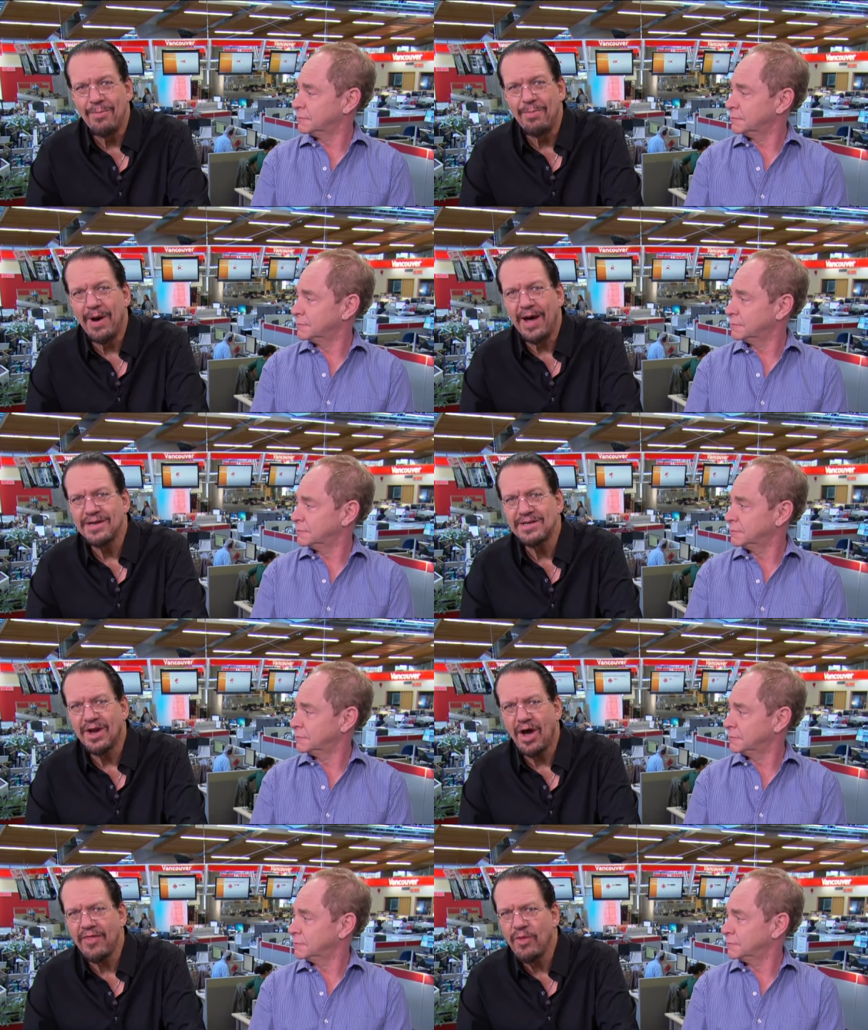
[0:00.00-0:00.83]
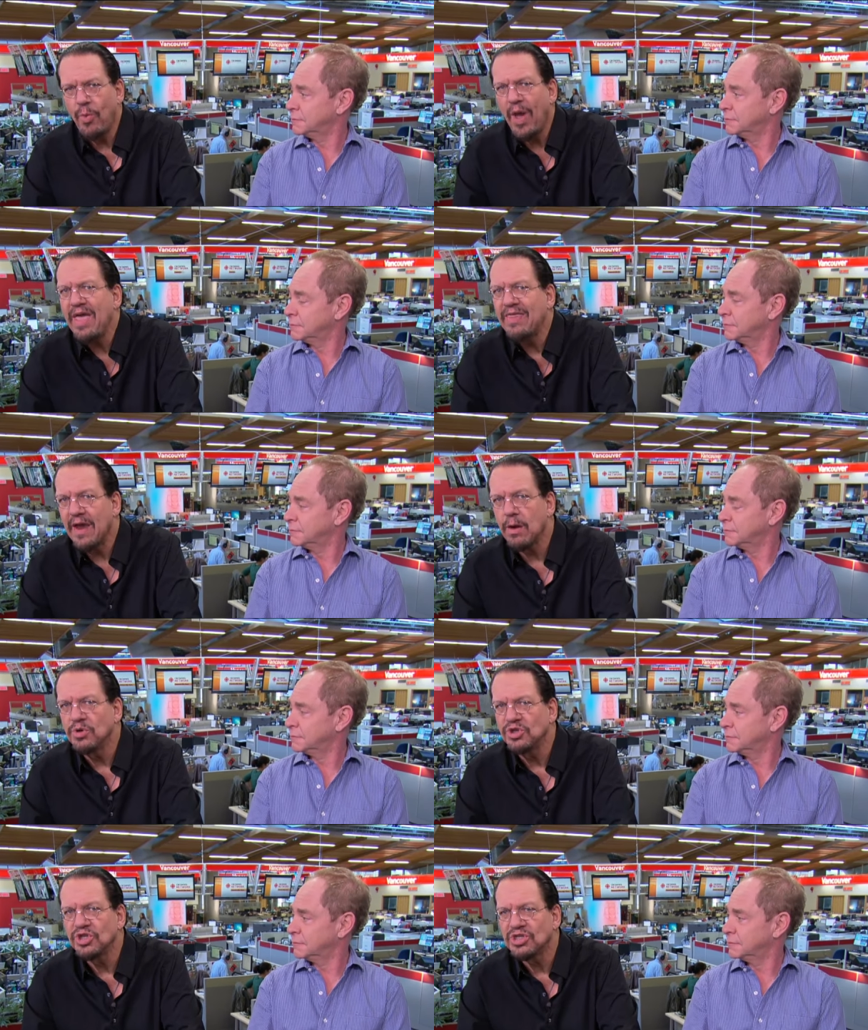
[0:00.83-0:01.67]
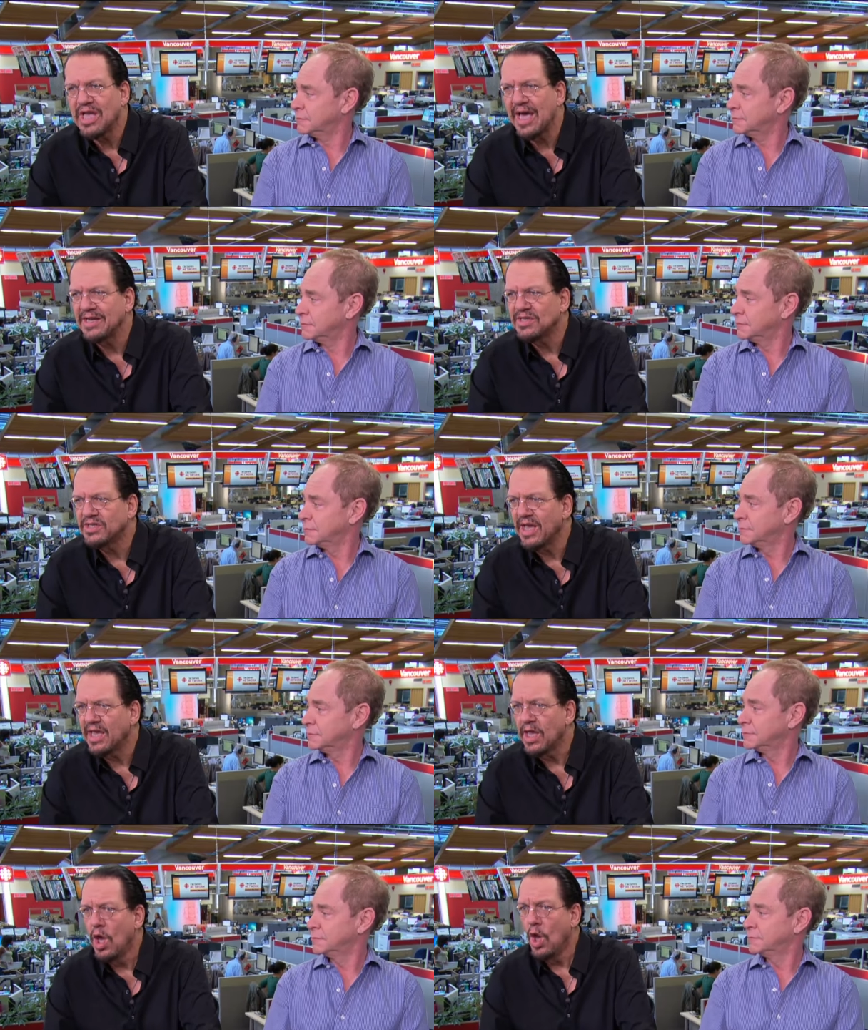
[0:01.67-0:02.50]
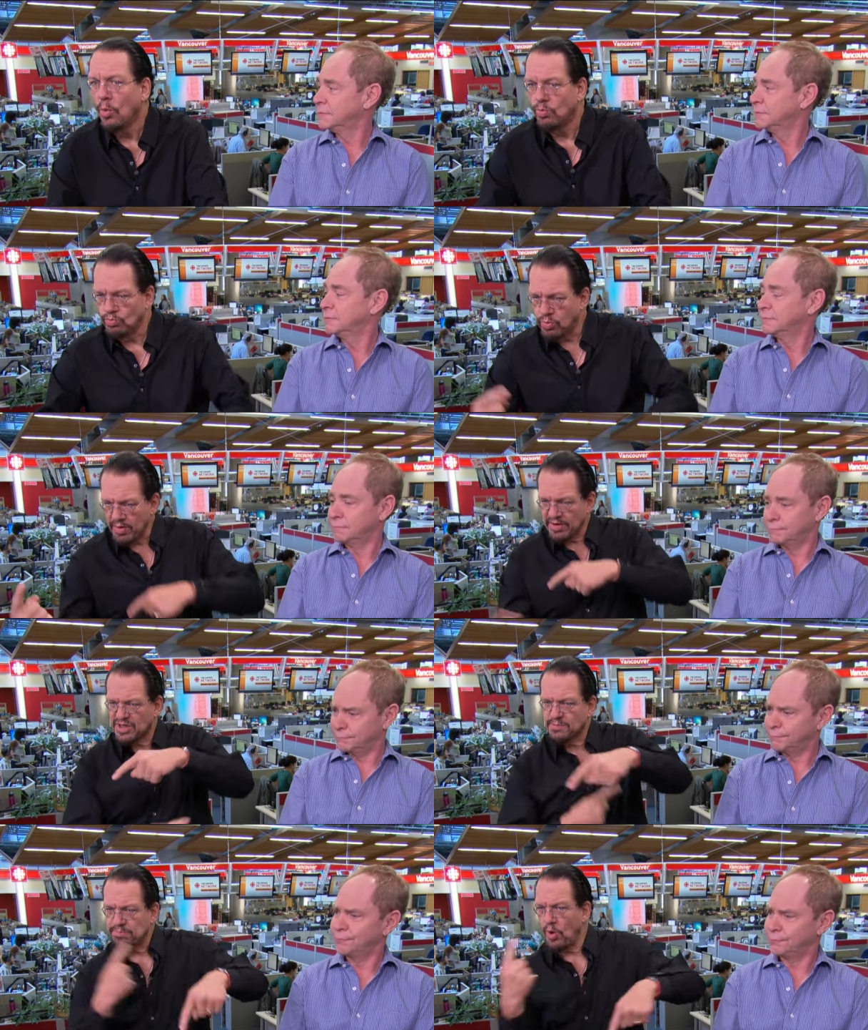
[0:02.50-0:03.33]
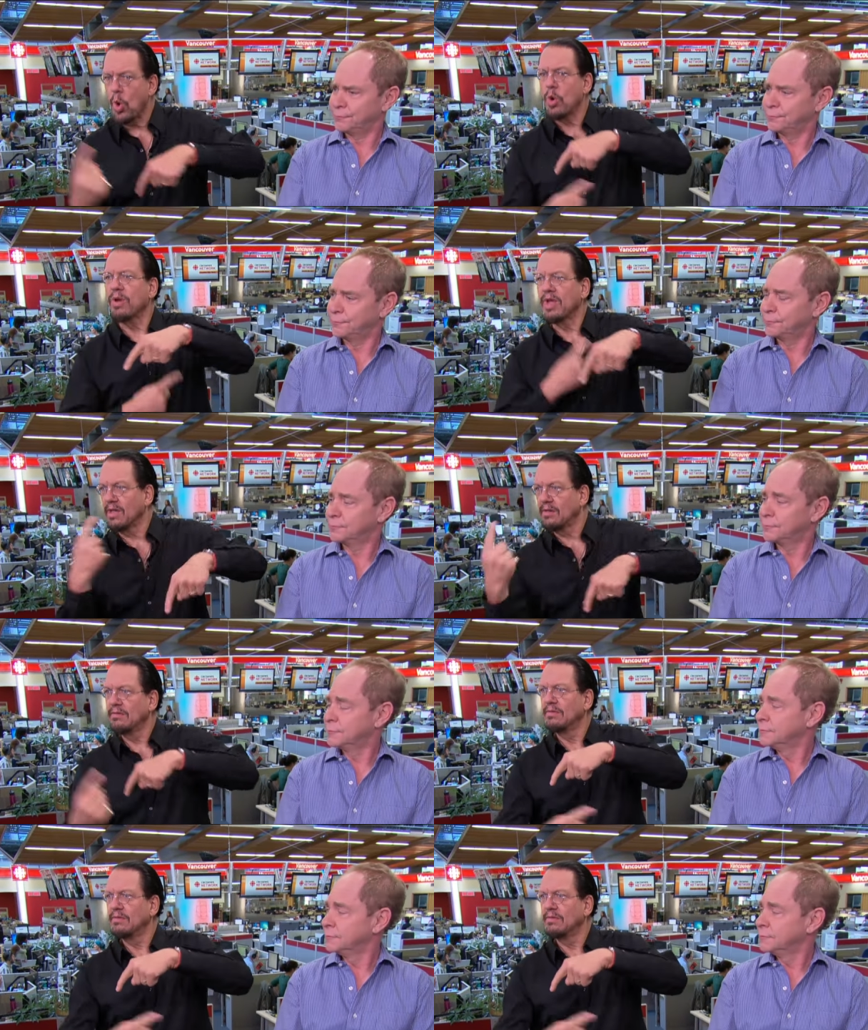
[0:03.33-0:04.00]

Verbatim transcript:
Speaker 1: But uh, on the way there, we just kind of say, we're exploring